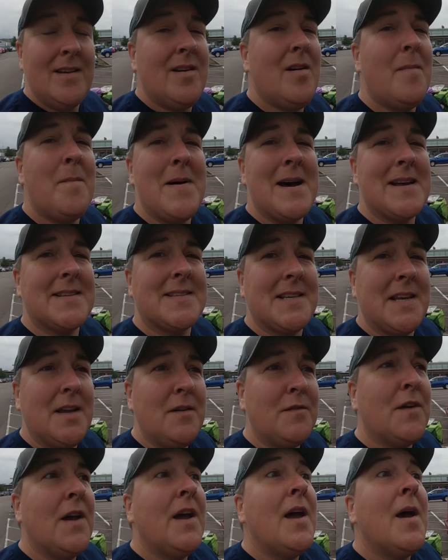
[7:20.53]
Not
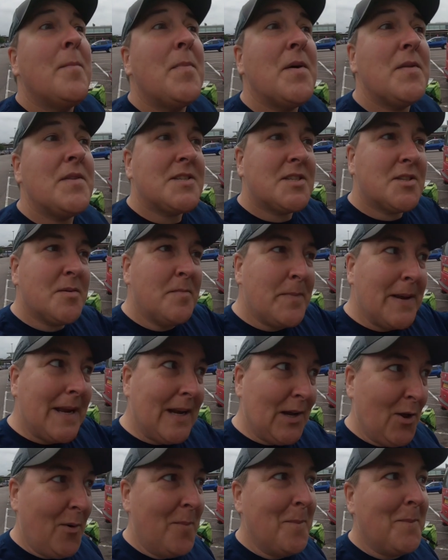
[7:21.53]
massive, but there's some
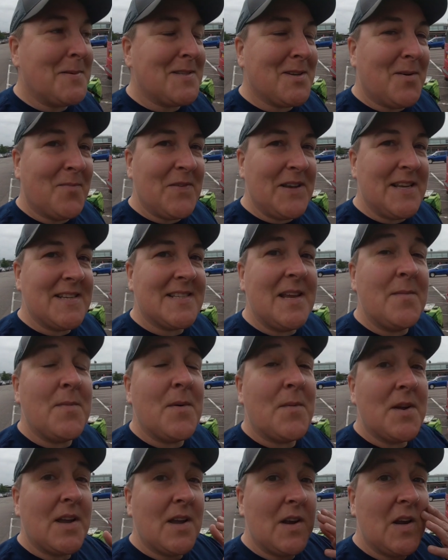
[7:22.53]
big lumps, obviously.
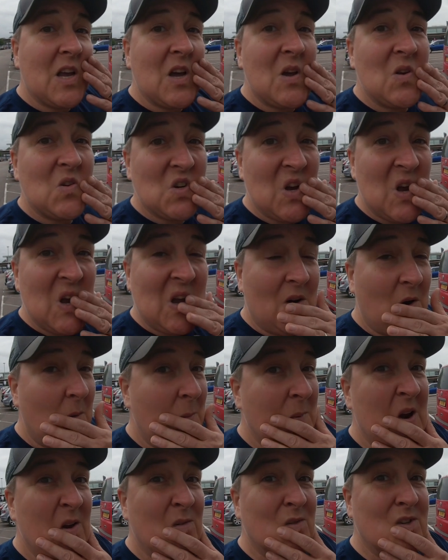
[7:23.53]
But we're going to go try and go
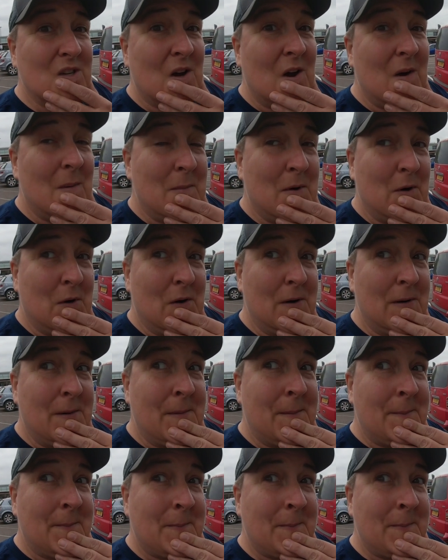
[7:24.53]
up and over Dartmoor.